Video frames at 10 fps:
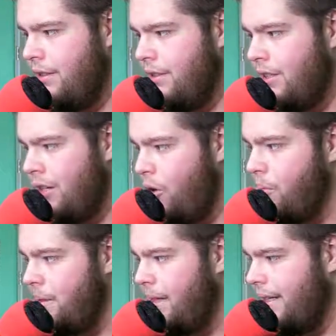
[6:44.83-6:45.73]
So
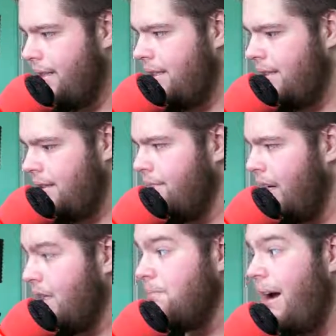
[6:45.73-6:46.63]
much.
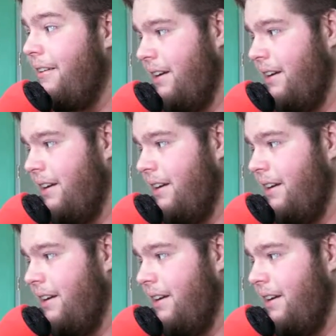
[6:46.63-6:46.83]
There's my